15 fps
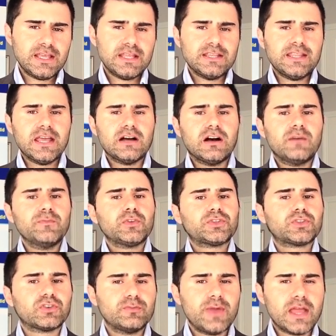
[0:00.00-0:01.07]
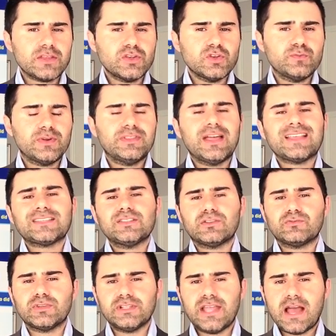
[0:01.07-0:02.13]
Now, I'm not sure about you, but that's not
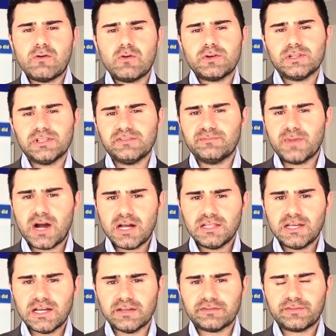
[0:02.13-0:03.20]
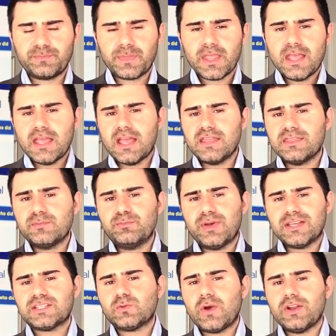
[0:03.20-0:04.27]
really how I want to live my life. And the
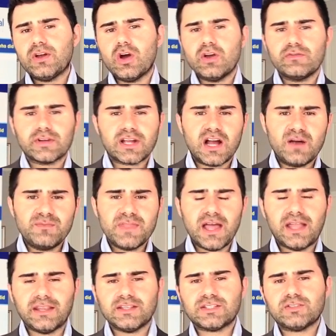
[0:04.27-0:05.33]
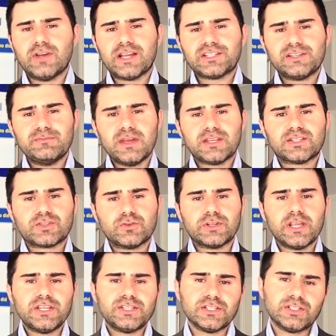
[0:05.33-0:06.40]
best way to overcome that is to actually make
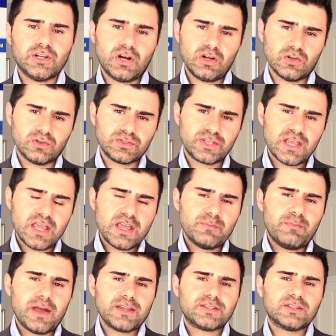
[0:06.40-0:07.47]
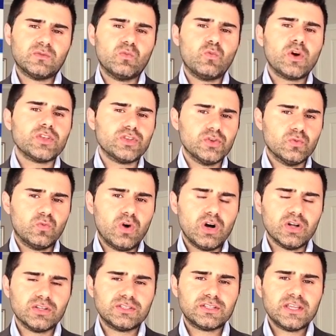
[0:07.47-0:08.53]
strategic goals based on what you
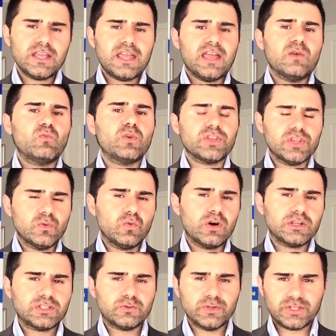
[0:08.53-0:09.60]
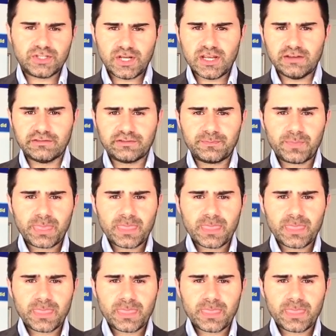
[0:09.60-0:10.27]
want and what you want to achieve.